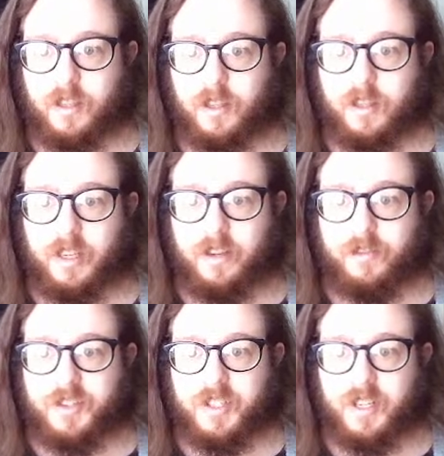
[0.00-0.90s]

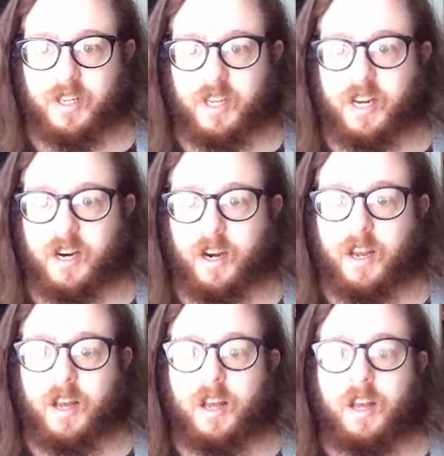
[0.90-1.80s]
lives in here.
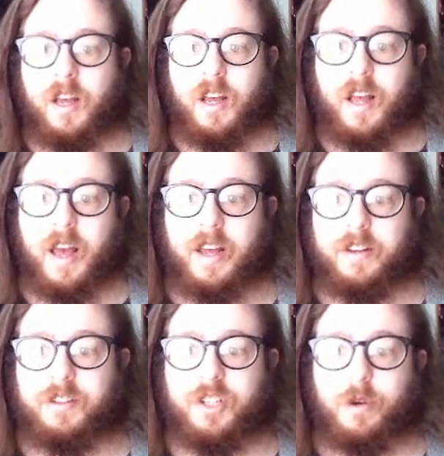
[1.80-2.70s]

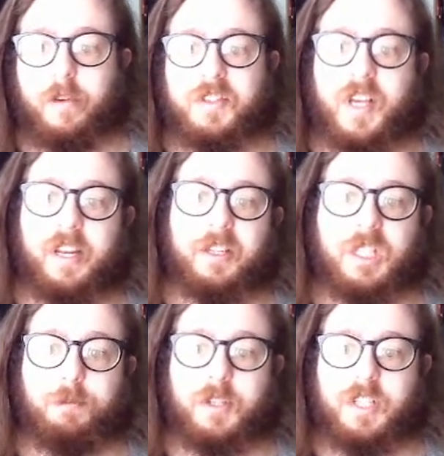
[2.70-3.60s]
And you have settings
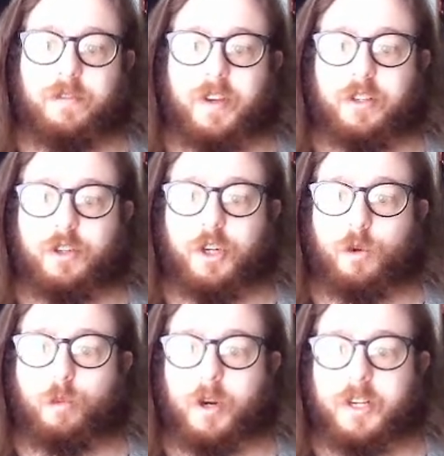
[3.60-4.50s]
specific to
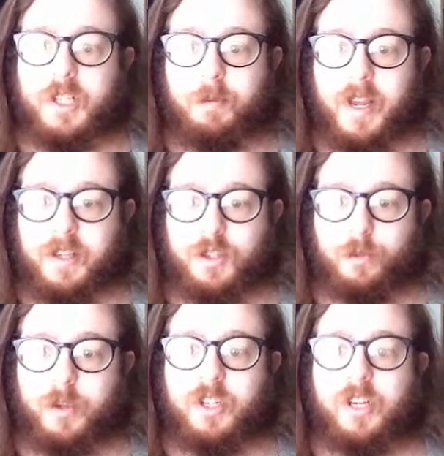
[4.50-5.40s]
your workspace,
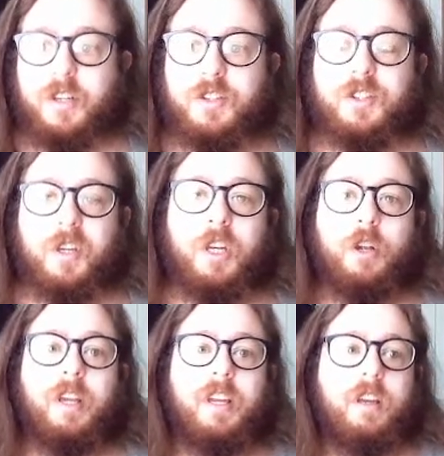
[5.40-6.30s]
which is,
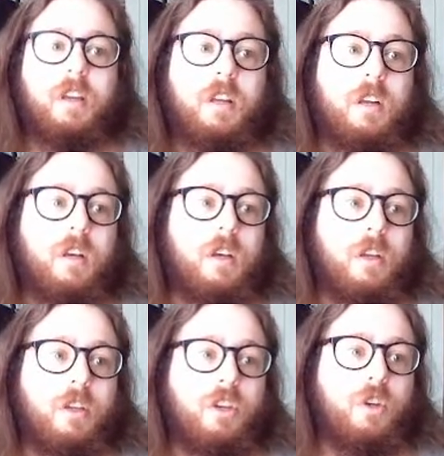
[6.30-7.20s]
like
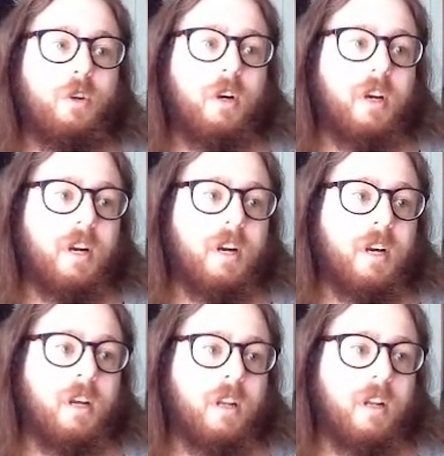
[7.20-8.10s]
your